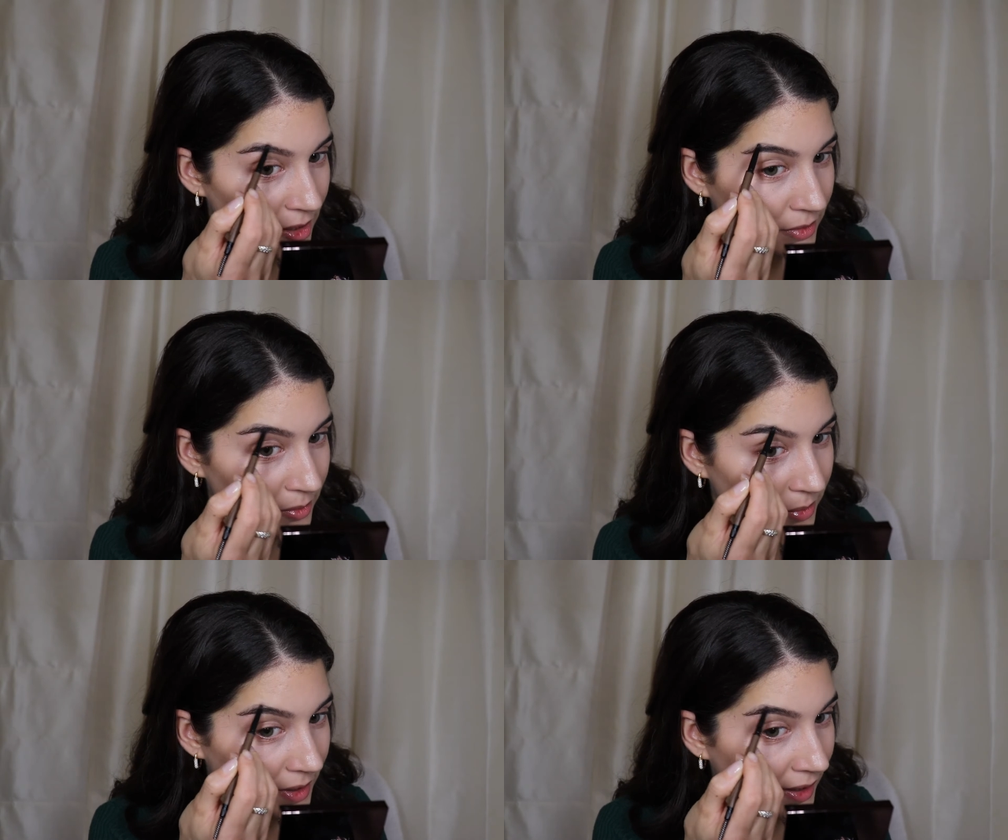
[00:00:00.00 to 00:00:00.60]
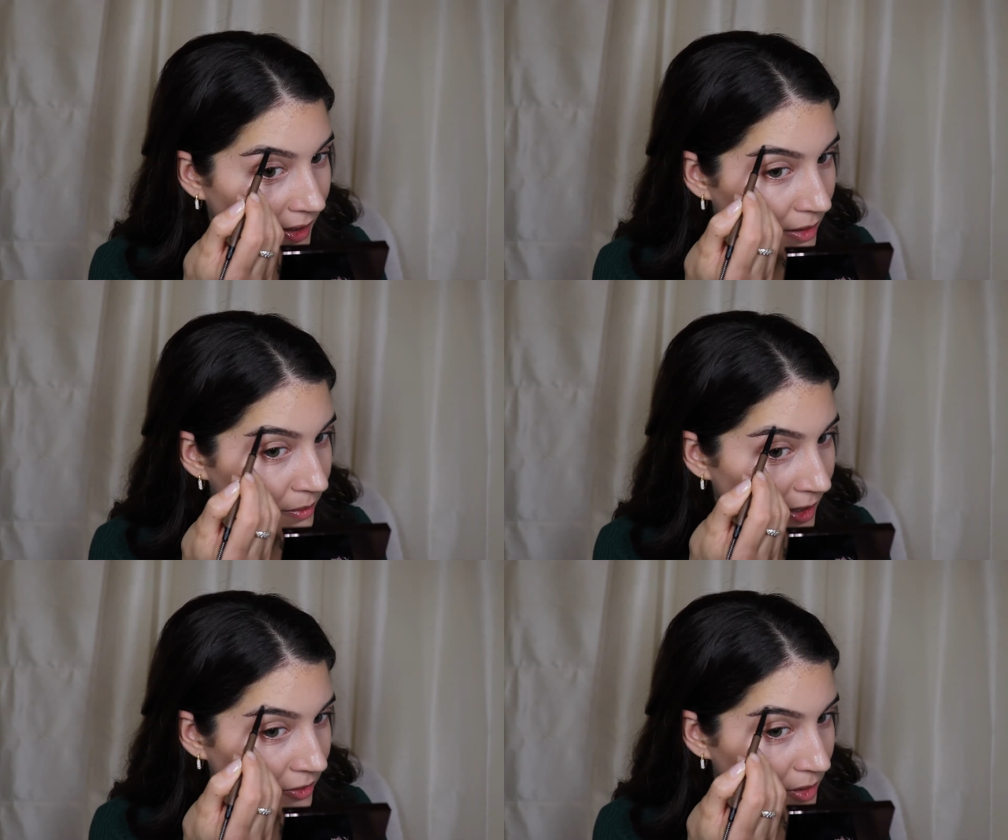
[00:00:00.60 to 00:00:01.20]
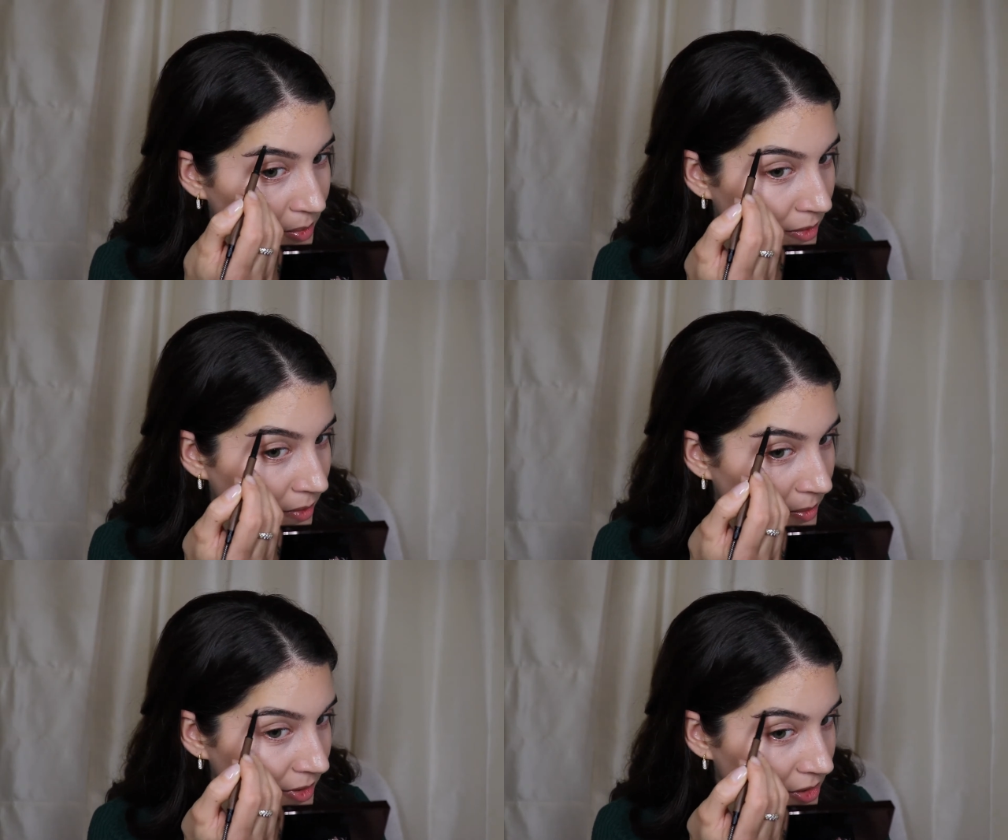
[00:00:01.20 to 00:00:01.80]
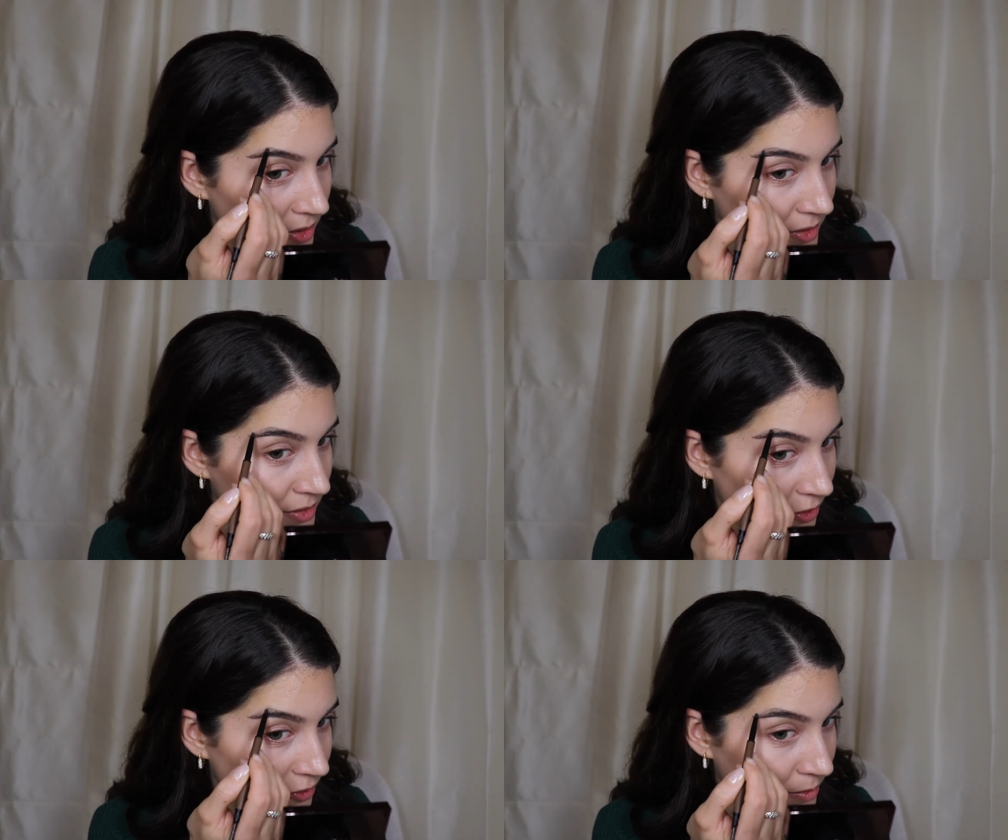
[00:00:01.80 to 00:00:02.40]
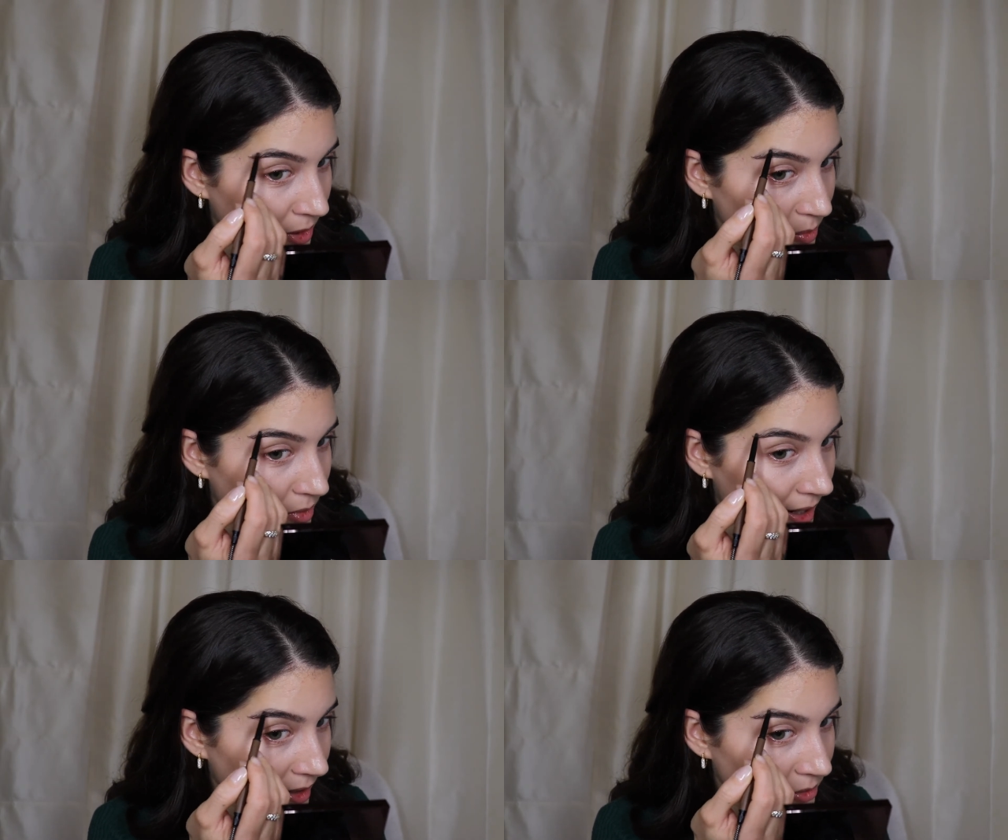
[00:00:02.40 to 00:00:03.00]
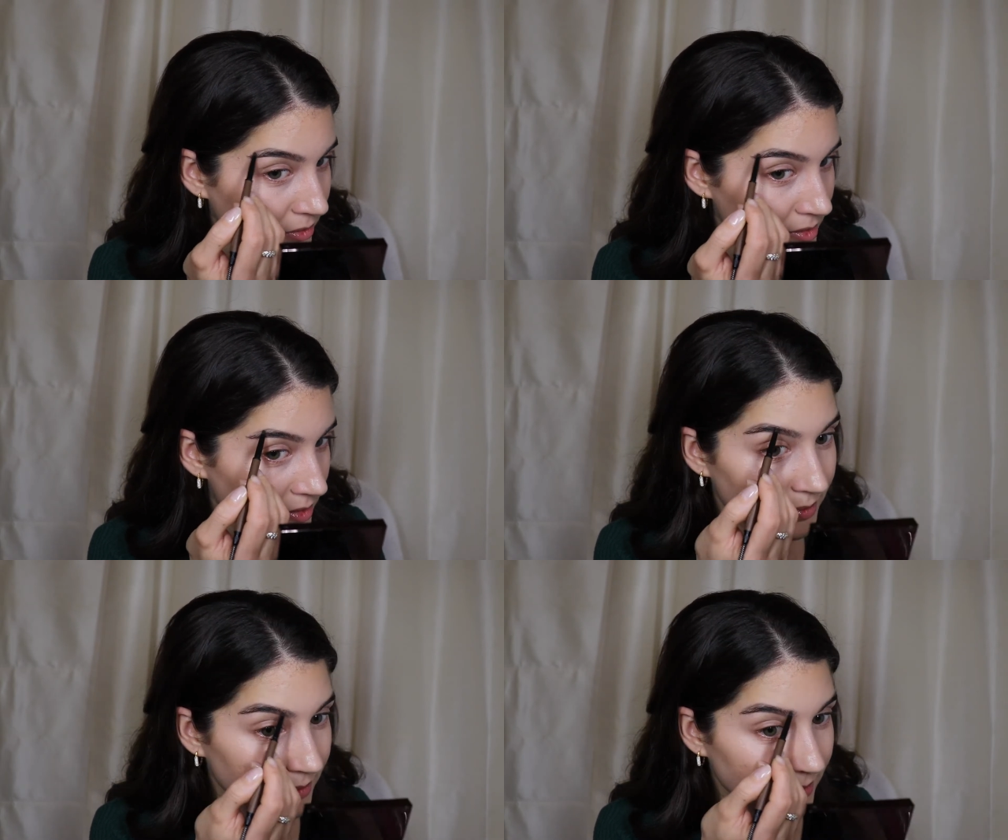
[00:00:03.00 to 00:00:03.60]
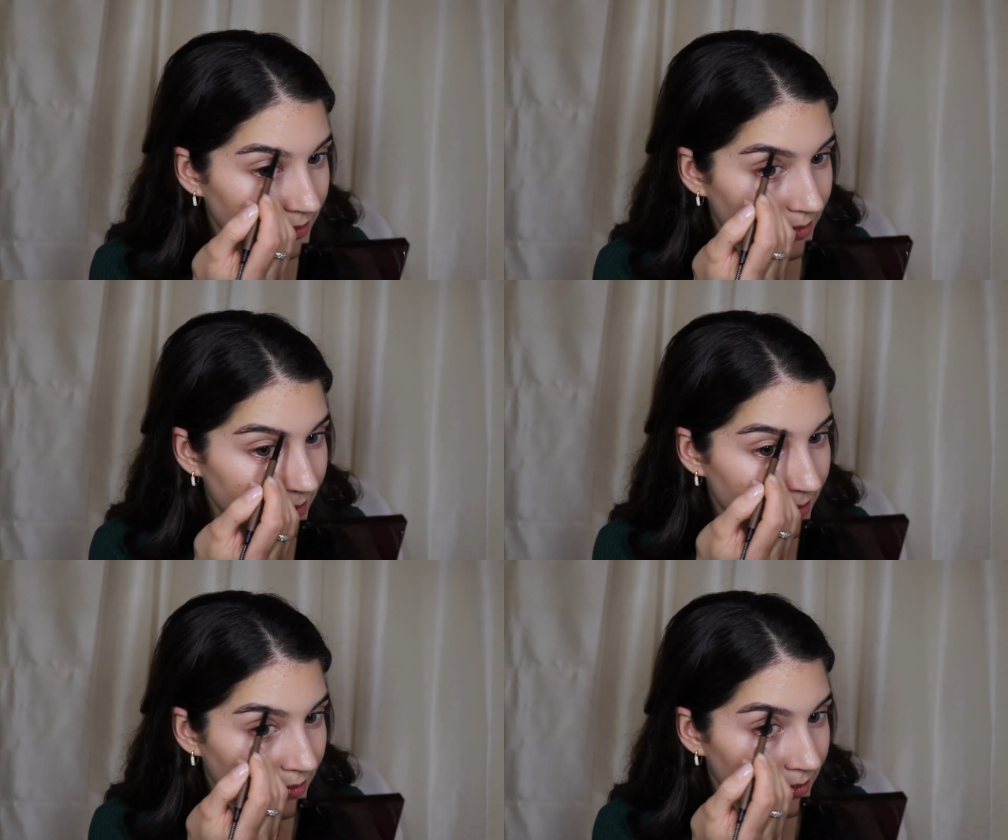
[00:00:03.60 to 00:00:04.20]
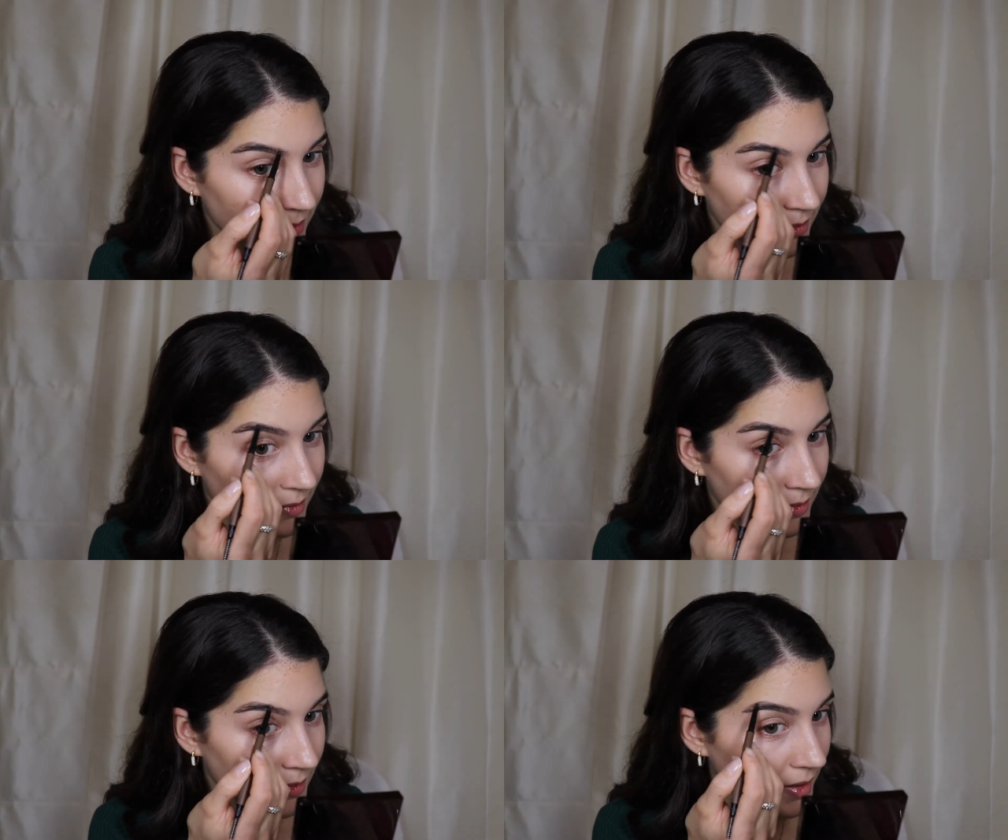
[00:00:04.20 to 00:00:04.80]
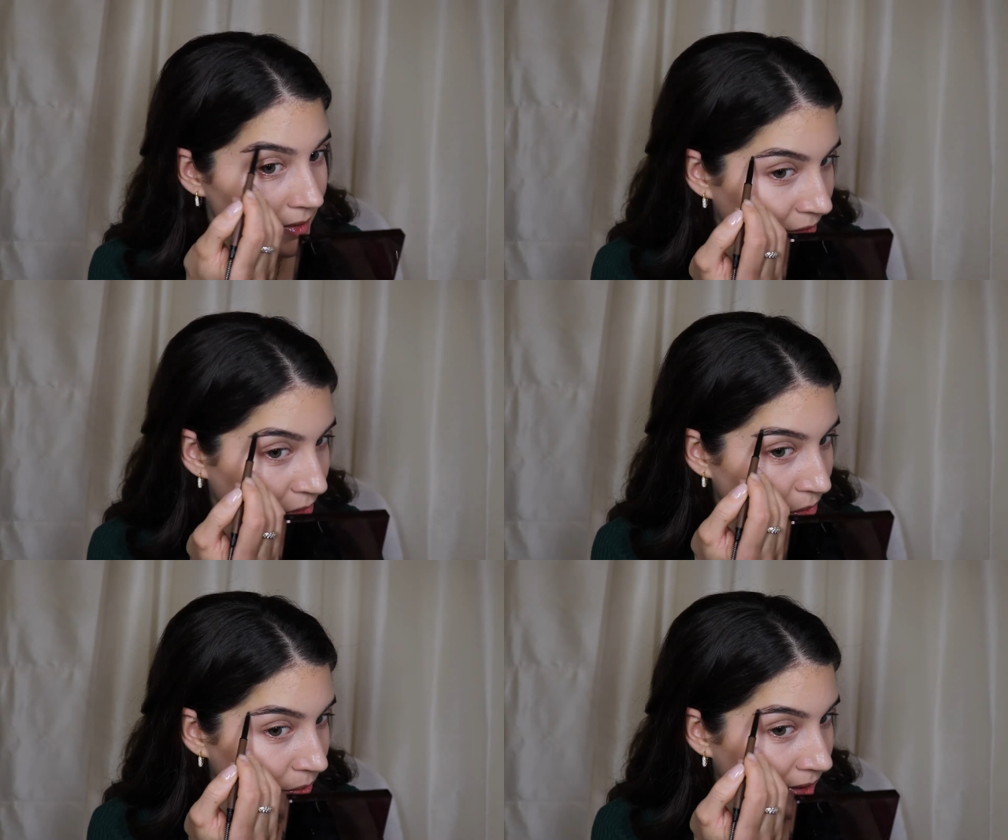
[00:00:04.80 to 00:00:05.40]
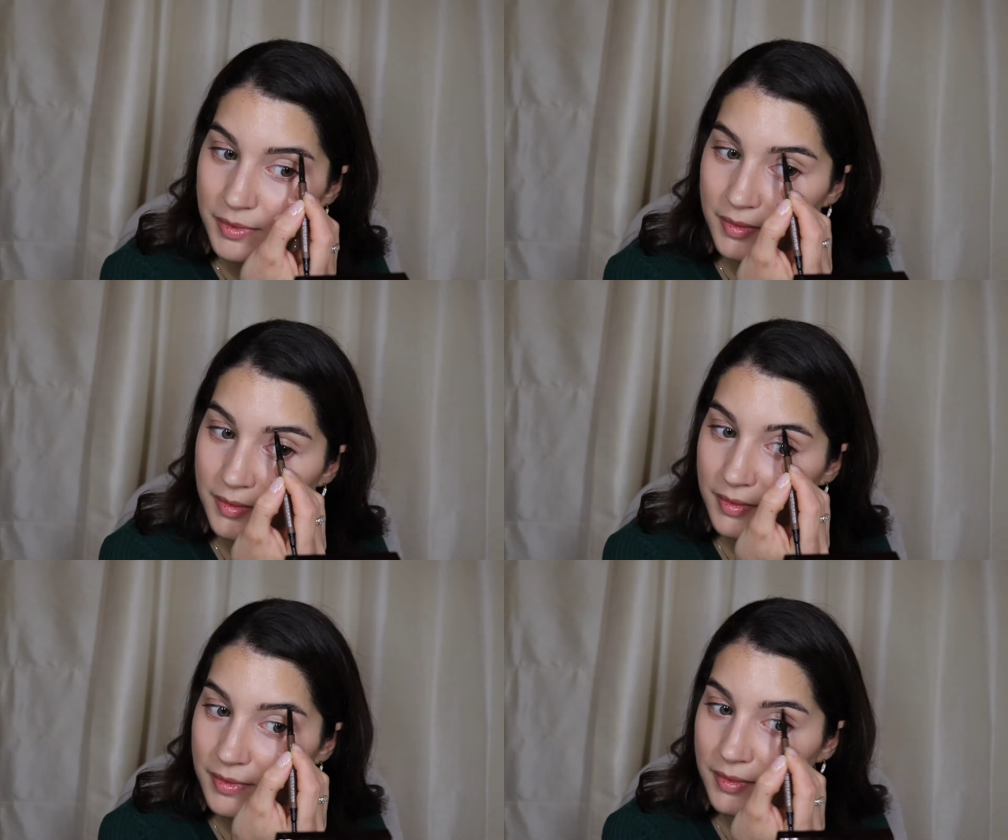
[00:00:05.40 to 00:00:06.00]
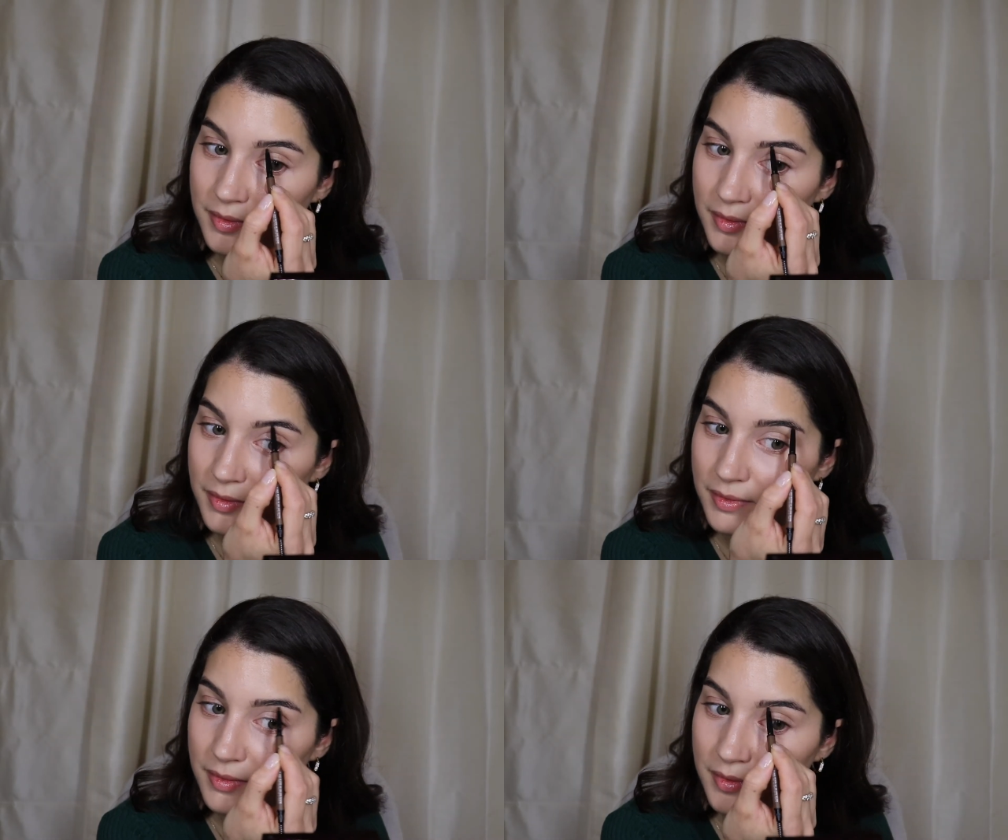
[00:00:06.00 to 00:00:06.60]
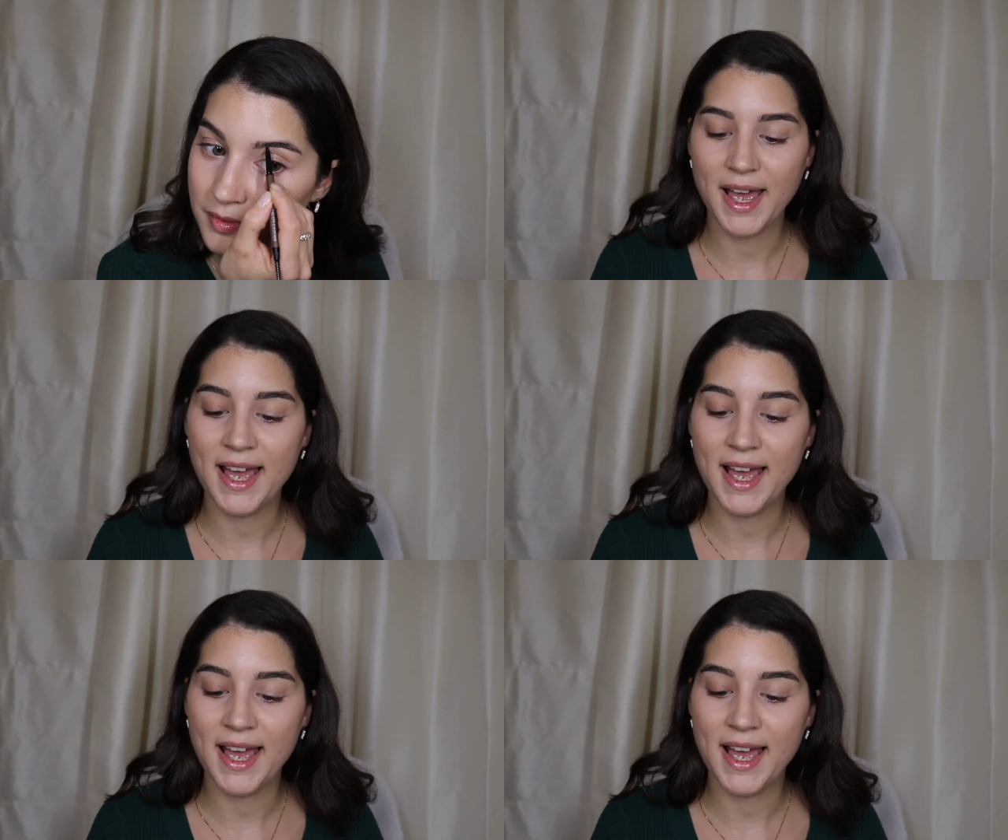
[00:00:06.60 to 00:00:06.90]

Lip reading: would be around the perimeters of my brows, because afterwards we're gonna go with another product.